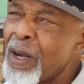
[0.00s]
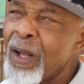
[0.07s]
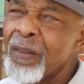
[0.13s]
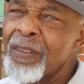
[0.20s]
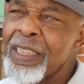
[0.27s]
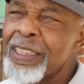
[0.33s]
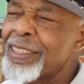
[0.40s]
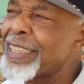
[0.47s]
all
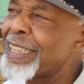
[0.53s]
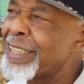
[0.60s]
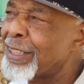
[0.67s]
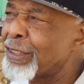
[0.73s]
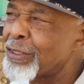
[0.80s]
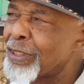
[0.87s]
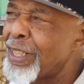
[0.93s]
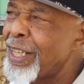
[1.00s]
these
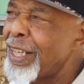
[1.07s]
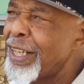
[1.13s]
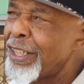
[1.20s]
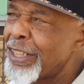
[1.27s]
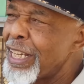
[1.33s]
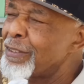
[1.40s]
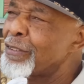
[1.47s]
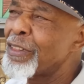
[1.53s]
years.
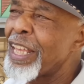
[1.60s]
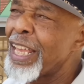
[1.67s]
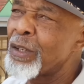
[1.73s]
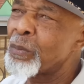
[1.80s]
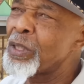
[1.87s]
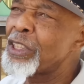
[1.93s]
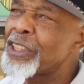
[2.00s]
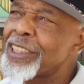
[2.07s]
The other thing,
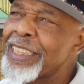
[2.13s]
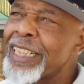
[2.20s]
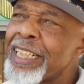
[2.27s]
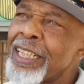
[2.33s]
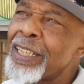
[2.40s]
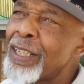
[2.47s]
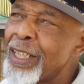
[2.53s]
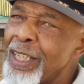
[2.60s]
and we
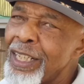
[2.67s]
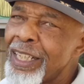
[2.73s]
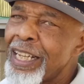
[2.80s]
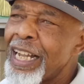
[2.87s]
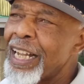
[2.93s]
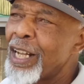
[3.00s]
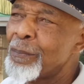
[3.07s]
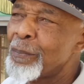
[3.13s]
share
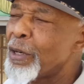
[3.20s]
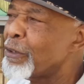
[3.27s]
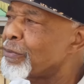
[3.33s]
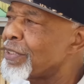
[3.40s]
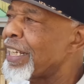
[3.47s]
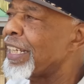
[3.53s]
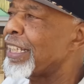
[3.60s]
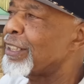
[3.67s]

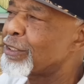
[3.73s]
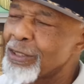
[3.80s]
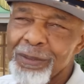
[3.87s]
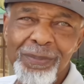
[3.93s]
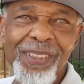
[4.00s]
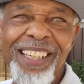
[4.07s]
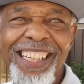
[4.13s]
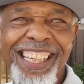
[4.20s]
birthdays.
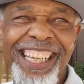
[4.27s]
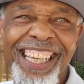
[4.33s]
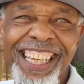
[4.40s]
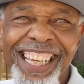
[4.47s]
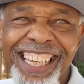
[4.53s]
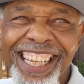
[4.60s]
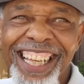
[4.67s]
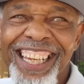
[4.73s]

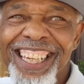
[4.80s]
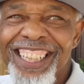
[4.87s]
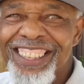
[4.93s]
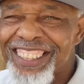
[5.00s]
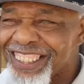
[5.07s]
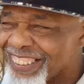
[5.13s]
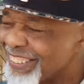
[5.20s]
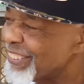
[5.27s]

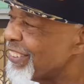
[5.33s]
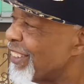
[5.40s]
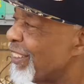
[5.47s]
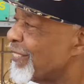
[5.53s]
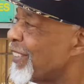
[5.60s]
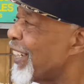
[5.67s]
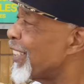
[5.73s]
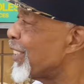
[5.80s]
So, you know,
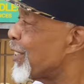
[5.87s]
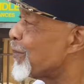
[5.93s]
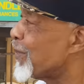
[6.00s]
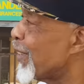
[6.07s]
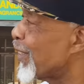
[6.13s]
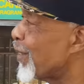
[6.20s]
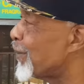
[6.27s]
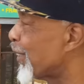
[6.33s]
a very good
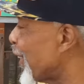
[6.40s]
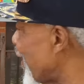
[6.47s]
brother. I'm going